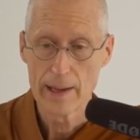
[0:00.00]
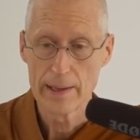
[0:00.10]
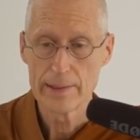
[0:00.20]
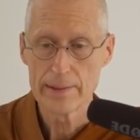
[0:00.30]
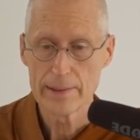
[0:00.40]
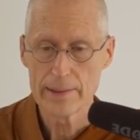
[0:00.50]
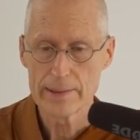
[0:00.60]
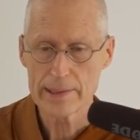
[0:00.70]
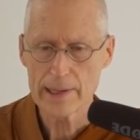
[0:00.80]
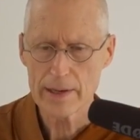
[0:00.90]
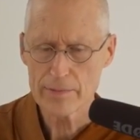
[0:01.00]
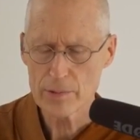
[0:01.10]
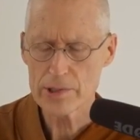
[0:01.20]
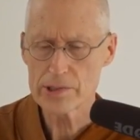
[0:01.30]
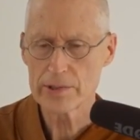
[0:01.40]
In the in the Thai
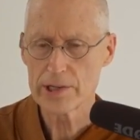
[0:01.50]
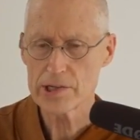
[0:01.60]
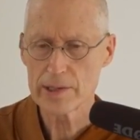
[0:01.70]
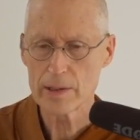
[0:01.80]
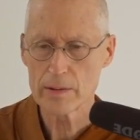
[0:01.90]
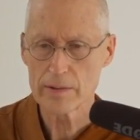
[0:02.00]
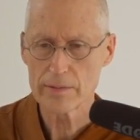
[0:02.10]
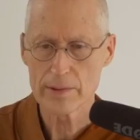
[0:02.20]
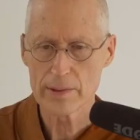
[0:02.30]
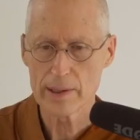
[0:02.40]
forest tradition, however,